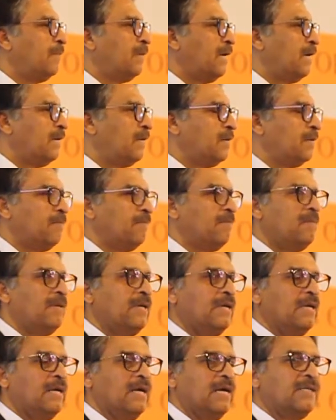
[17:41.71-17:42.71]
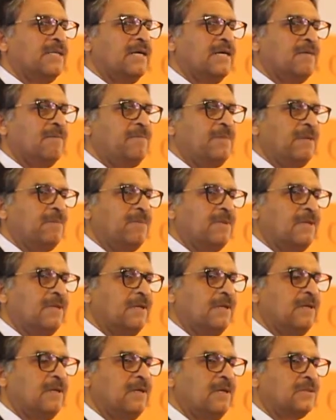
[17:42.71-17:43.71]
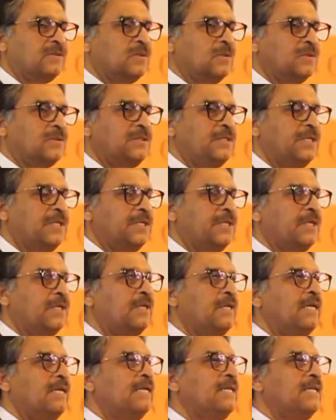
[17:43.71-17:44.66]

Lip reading: other people associated,